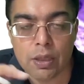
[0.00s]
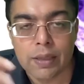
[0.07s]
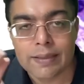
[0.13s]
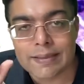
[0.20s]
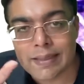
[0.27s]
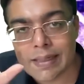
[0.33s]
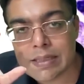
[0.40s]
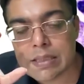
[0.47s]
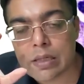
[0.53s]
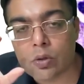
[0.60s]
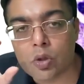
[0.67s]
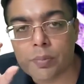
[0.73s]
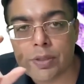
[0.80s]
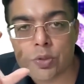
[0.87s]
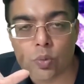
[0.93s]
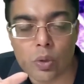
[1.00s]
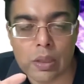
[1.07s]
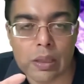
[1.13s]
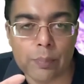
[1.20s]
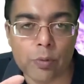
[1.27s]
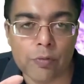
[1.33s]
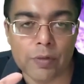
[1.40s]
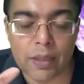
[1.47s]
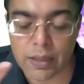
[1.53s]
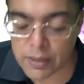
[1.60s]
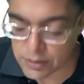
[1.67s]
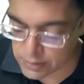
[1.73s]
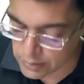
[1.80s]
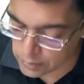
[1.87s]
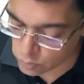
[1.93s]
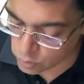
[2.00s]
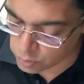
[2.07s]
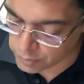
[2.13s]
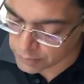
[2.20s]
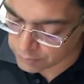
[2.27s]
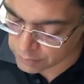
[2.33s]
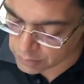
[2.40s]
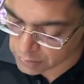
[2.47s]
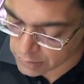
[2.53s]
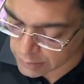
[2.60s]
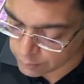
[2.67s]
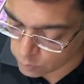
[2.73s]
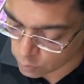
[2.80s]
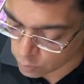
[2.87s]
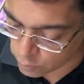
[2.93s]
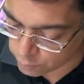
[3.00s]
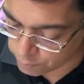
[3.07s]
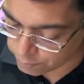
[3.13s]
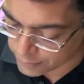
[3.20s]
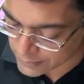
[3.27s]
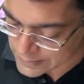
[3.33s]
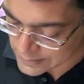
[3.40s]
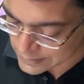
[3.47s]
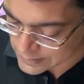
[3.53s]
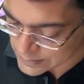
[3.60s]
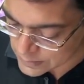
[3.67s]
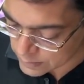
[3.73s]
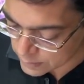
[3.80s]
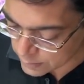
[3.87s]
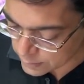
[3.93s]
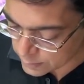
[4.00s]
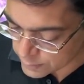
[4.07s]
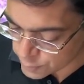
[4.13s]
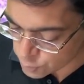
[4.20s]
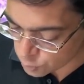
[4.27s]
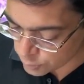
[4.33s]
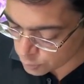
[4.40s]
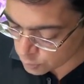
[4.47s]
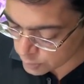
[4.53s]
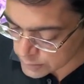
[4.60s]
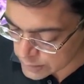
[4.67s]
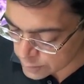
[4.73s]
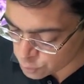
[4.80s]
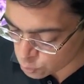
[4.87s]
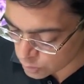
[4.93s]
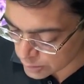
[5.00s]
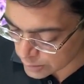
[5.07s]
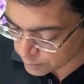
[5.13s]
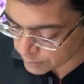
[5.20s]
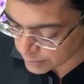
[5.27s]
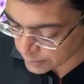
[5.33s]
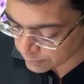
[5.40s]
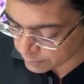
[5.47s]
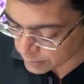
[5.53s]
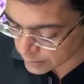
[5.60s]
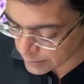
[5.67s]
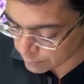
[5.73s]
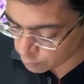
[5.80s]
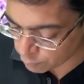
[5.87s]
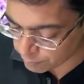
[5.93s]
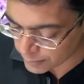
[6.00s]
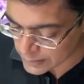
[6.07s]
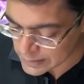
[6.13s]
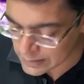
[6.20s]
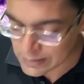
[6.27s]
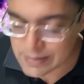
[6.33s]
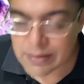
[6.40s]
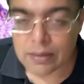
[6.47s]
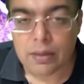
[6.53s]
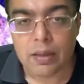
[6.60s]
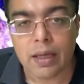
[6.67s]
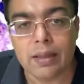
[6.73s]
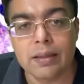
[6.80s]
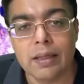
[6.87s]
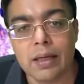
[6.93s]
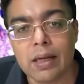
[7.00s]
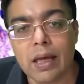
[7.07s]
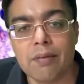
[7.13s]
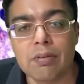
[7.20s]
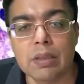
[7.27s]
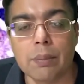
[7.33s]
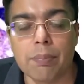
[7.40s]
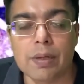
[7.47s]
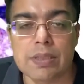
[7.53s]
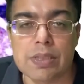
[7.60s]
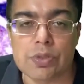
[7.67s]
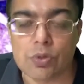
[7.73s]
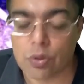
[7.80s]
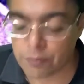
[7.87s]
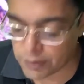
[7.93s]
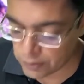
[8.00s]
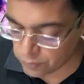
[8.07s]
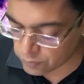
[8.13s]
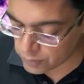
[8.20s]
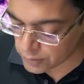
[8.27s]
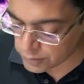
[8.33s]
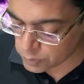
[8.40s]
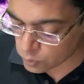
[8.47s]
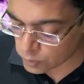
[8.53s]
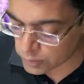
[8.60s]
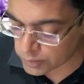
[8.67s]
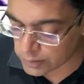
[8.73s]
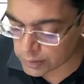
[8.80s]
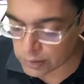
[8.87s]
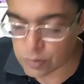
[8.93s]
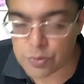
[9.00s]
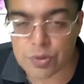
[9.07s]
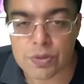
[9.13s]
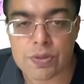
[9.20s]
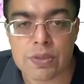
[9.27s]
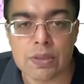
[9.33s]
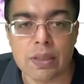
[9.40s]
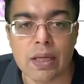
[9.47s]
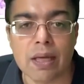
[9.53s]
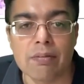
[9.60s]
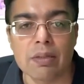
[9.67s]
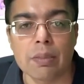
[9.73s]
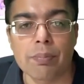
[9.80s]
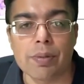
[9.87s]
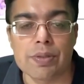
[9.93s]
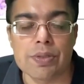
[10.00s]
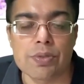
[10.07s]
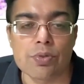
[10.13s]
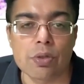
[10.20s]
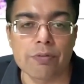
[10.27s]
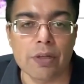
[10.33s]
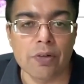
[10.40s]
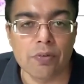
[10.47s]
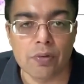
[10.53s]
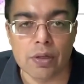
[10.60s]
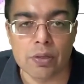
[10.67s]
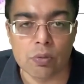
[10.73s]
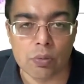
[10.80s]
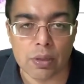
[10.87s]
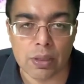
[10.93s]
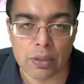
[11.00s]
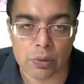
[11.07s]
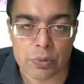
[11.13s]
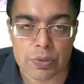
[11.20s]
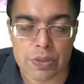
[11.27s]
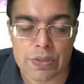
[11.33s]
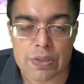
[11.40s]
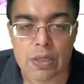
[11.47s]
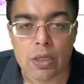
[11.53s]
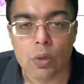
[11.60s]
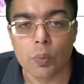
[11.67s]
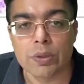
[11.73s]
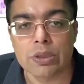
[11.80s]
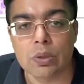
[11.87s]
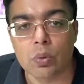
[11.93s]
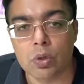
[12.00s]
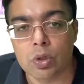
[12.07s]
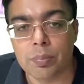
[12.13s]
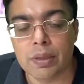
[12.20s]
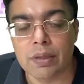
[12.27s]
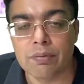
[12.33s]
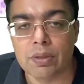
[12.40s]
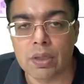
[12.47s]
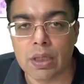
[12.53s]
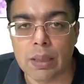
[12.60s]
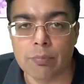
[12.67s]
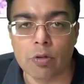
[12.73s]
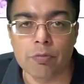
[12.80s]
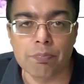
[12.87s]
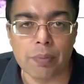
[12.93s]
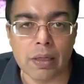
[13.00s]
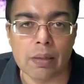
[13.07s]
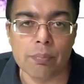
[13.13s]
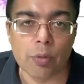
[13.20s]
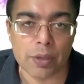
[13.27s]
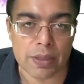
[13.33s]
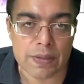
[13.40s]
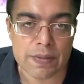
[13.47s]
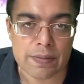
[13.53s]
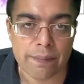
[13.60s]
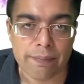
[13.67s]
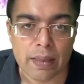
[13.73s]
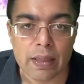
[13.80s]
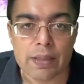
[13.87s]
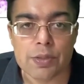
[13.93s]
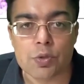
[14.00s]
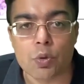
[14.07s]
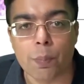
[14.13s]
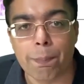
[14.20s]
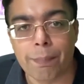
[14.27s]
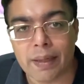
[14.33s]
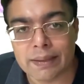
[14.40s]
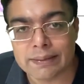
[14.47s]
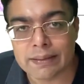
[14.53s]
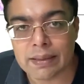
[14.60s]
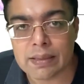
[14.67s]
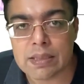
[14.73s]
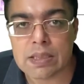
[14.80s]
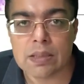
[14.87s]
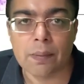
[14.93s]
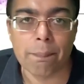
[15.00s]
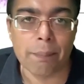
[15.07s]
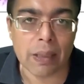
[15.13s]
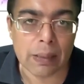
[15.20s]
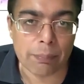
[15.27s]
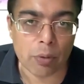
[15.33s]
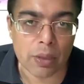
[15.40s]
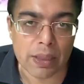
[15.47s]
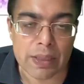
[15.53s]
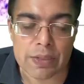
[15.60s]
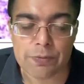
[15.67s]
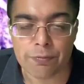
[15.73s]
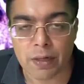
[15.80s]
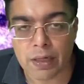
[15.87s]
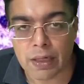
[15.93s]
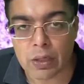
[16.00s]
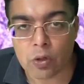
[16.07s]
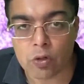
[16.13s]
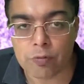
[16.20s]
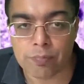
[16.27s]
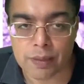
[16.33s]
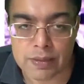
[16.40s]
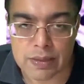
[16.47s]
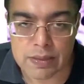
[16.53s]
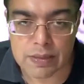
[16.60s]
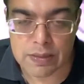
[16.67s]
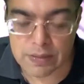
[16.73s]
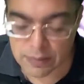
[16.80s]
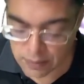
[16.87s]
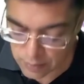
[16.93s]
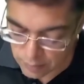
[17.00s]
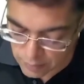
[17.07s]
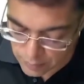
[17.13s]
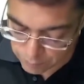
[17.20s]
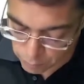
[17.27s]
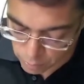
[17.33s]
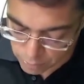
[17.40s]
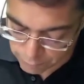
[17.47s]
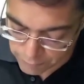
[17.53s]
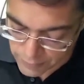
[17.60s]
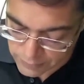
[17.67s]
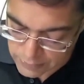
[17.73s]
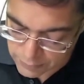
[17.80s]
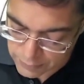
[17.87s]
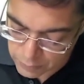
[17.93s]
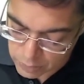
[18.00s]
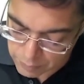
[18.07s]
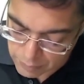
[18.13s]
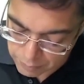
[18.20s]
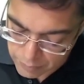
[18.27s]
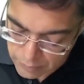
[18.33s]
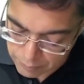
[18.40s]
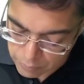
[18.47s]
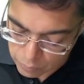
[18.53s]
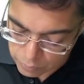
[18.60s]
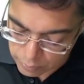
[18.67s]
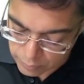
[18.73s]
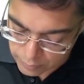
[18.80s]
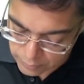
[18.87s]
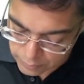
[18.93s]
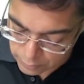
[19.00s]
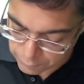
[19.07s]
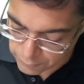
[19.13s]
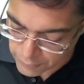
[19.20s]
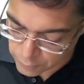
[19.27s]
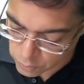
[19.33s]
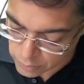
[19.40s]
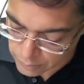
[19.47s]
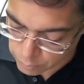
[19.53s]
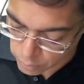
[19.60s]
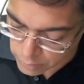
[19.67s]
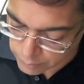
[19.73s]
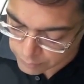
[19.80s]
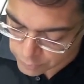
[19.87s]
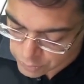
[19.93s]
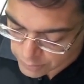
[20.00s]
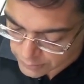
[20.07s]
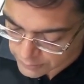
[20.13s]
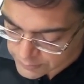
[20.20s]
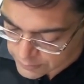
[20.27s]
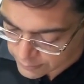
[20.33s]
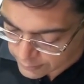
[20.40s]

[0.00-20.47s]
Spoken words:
Cells are going to be swollen up over here. They are going to be given the name of Pick cells. So, neurons are swollen up. They are given the name of Pick cells. And they are having the presence of intranuclear inclusions. They are having the presence of intranuclear inclusions, which are going to be given the name of Pick bodies. So, Pick cells, Pick bodies, finding of Pick's disease. Important fact that you need to remember about the frontotemporal dementia is,